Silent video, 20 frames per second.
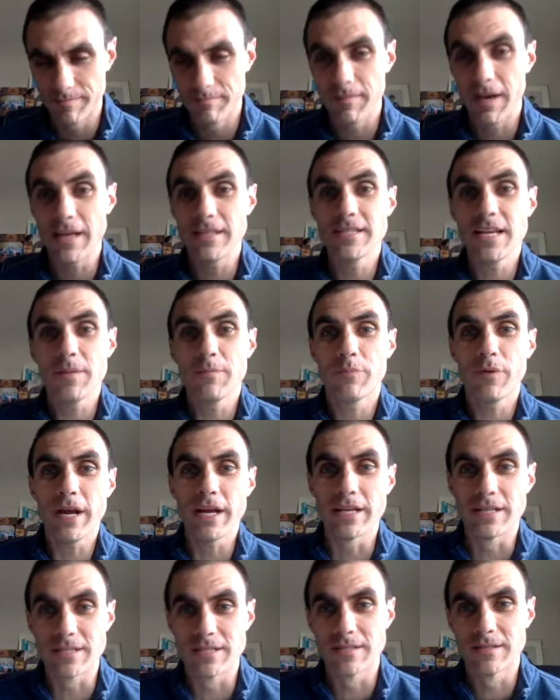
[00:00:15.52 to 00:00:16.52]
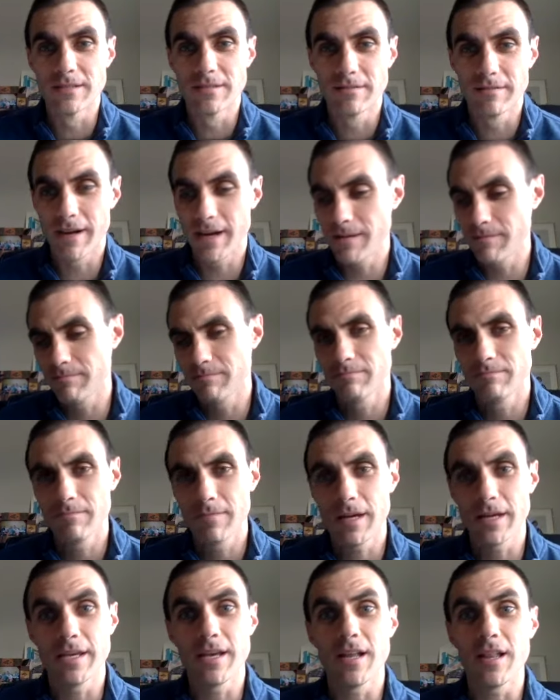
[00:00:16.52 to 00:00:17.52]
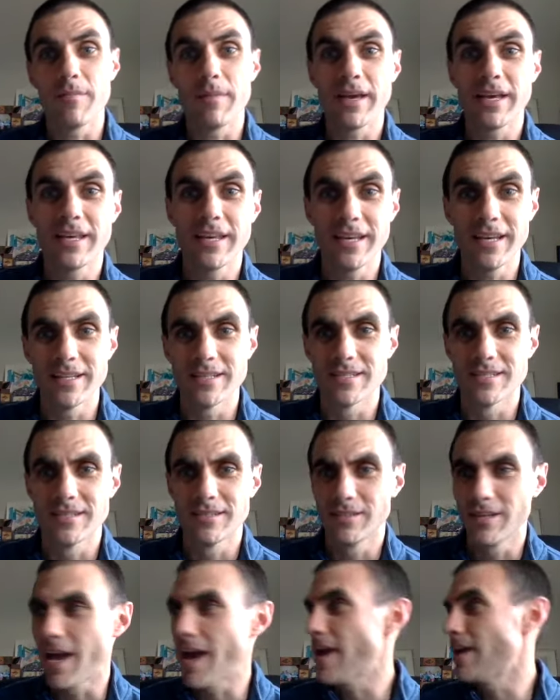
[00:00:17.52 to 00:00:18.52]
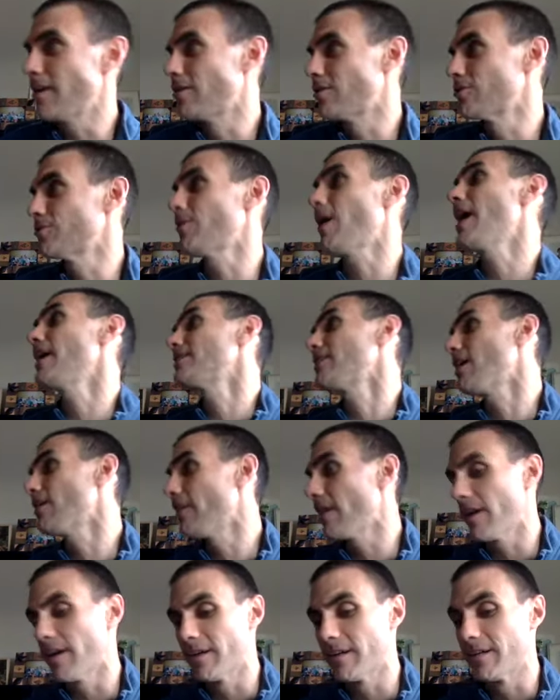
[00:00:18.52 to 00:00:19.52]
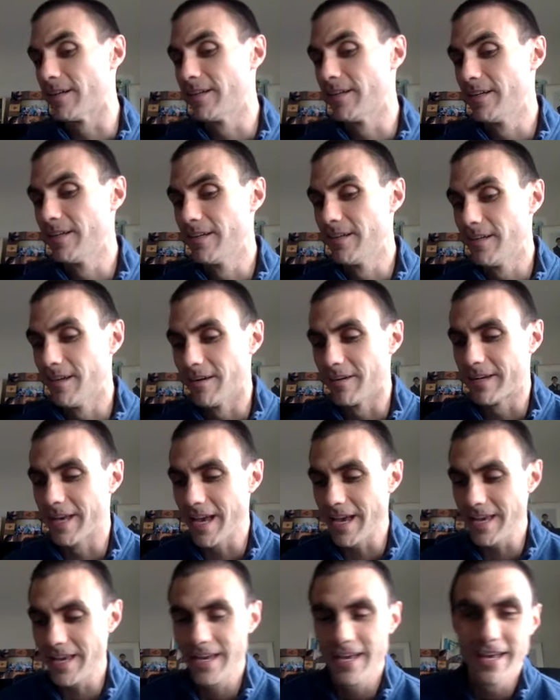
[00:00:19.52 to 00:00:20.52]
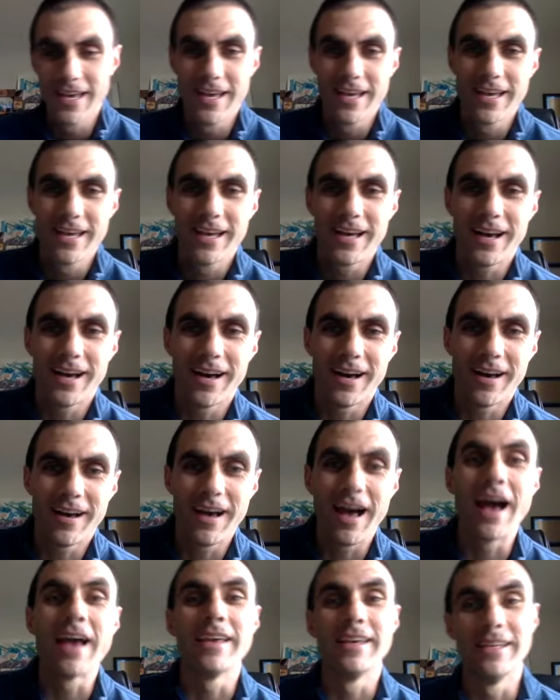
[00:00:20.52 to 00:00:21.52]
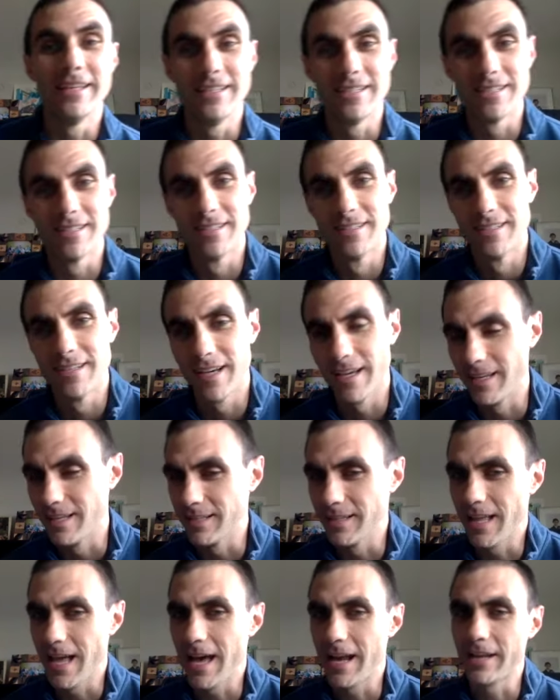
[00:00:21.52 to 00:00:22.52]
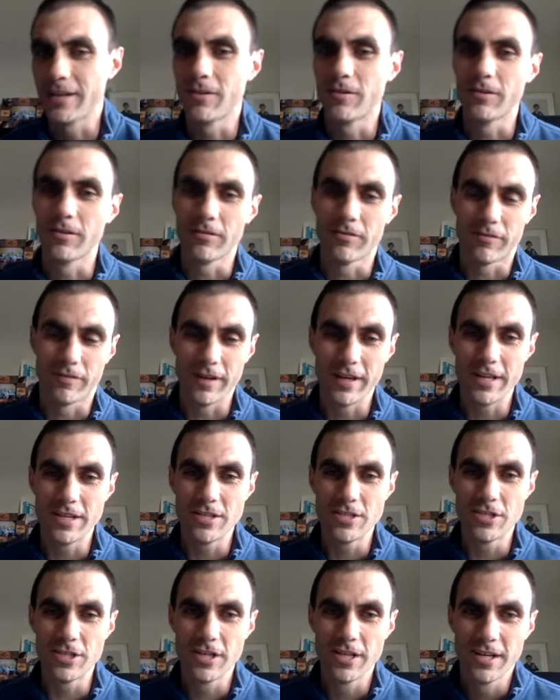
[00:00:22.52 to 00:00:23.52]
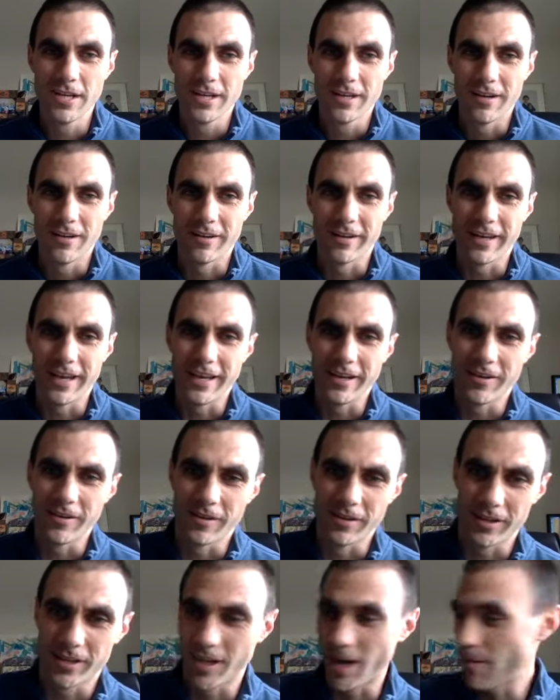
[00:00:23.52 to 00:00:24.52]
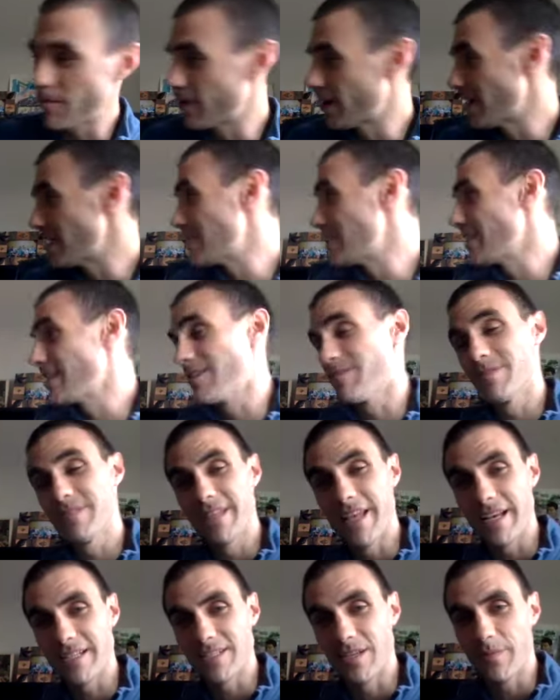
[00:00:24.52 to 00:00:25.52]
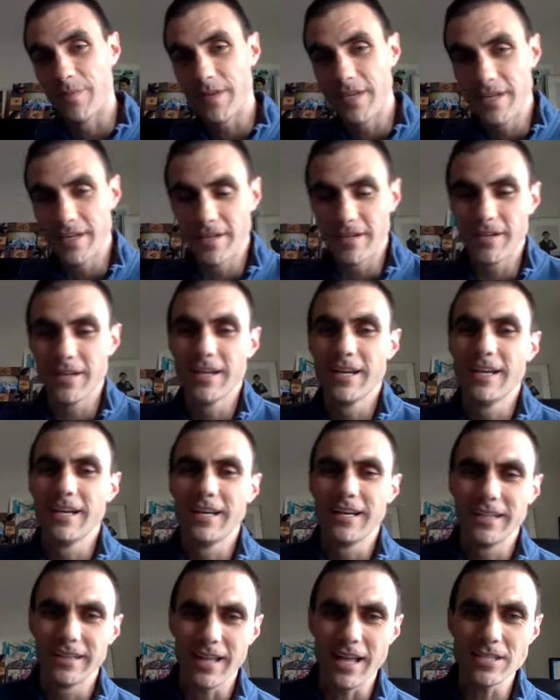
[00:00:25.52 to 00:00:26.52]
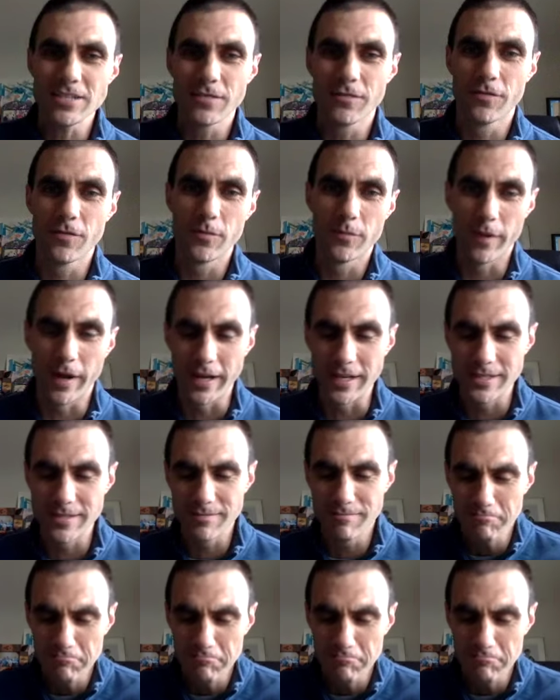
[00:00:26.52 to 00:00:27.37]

I take breaks, right? I yell at my kids, hey, quiet down there. Okay? I eat. I eat a lot. I go to the fridge, okay, go to the cupboard, I sneak some snacks up here. Lots of food breaks.